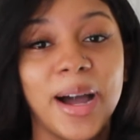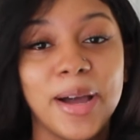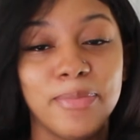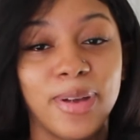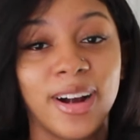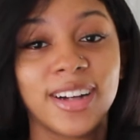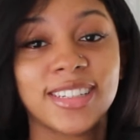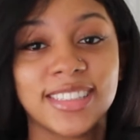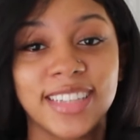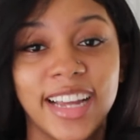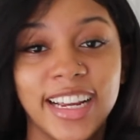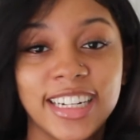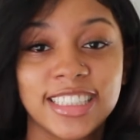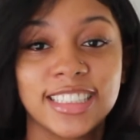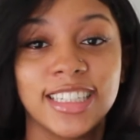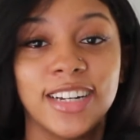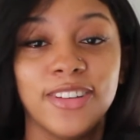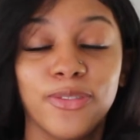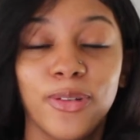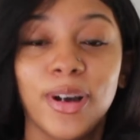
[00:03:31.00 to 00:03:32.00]
my
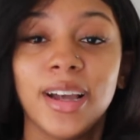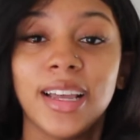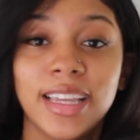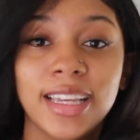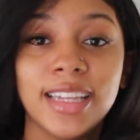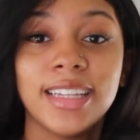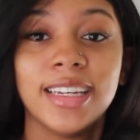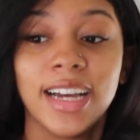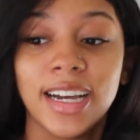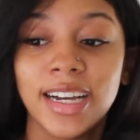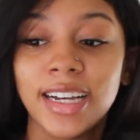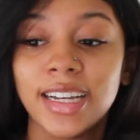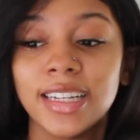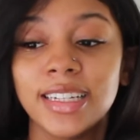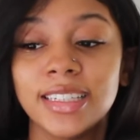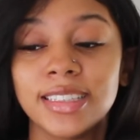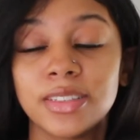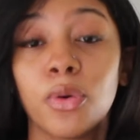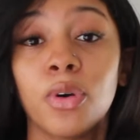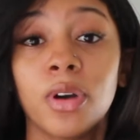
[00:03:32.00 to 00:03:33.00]
impersonation of what he
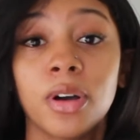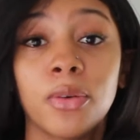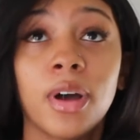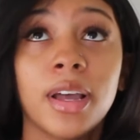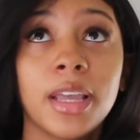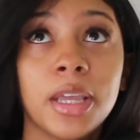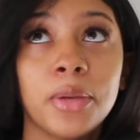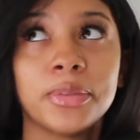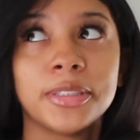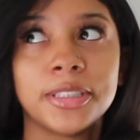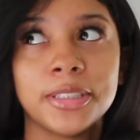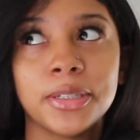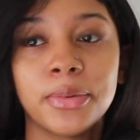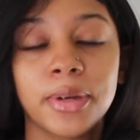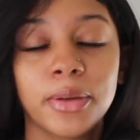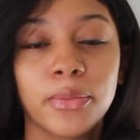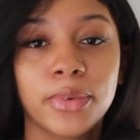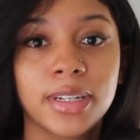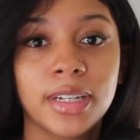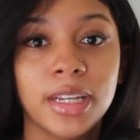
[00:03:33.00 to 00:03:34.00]
does or what he was
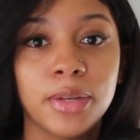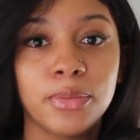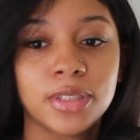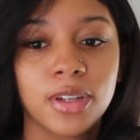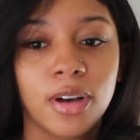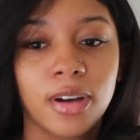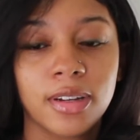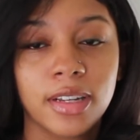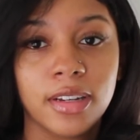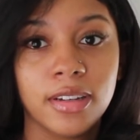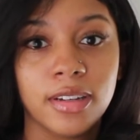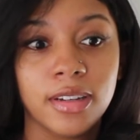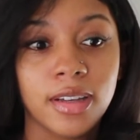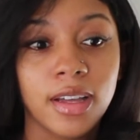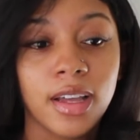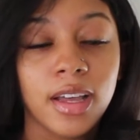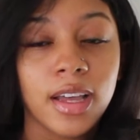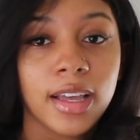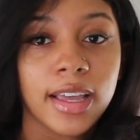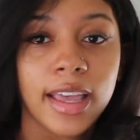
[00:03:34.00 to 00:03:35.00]
doing when he was on the
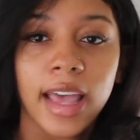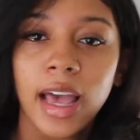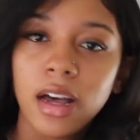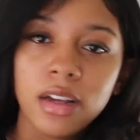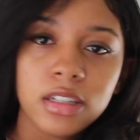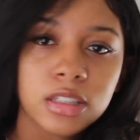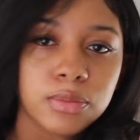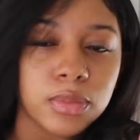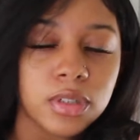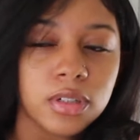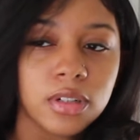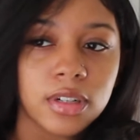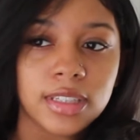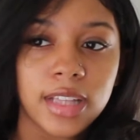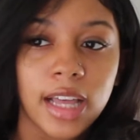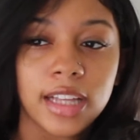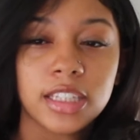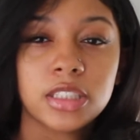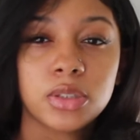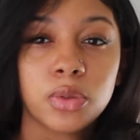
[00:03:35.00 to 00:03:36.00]
cow's milk.
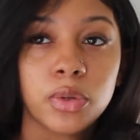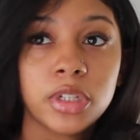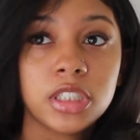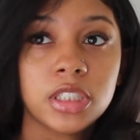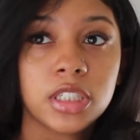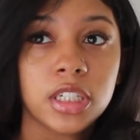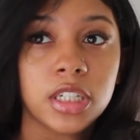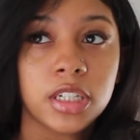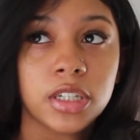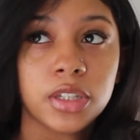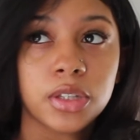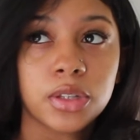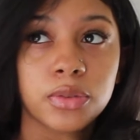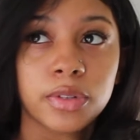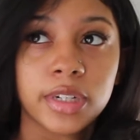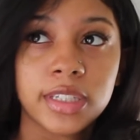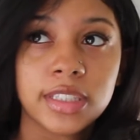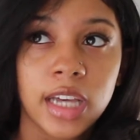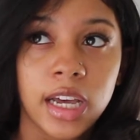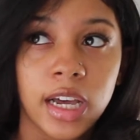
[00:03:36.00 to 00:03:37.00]
Cause I switched it
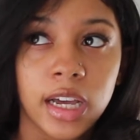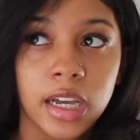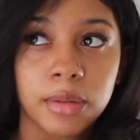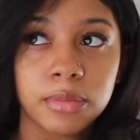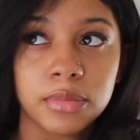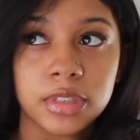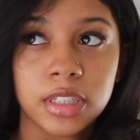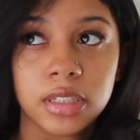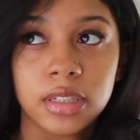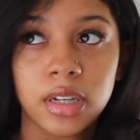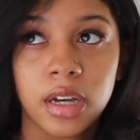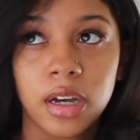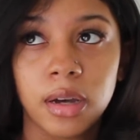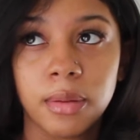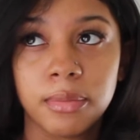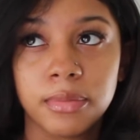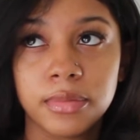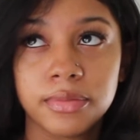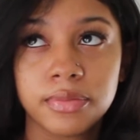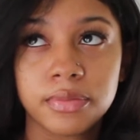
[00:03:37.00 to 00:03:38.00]
three times.
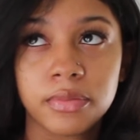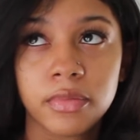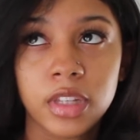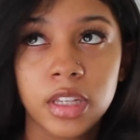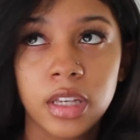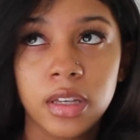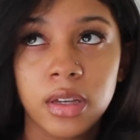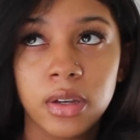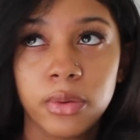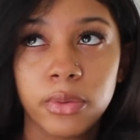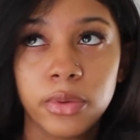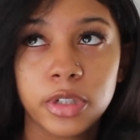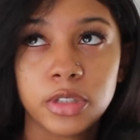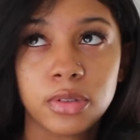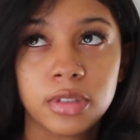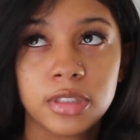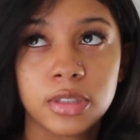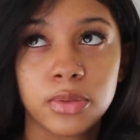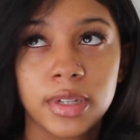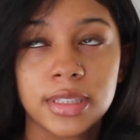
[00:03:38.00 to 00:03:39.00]
Um, which
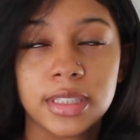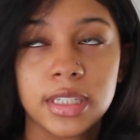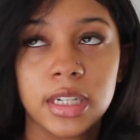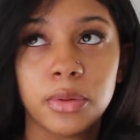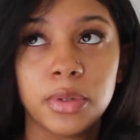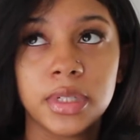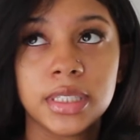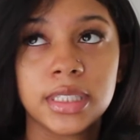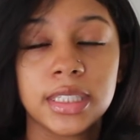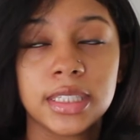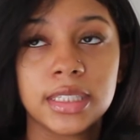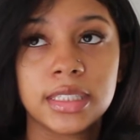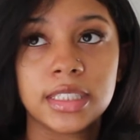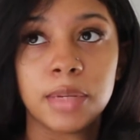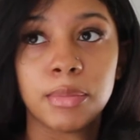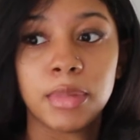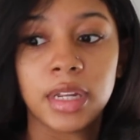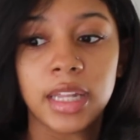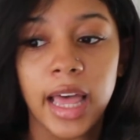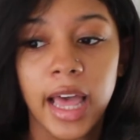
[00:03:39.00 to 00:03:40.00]
ones was it? It was the
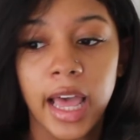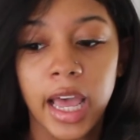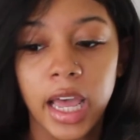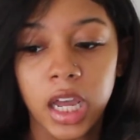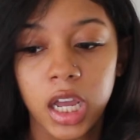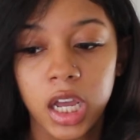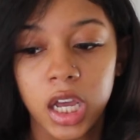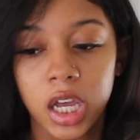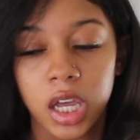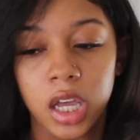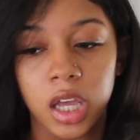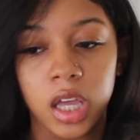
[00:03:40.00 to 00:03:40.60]
Similac.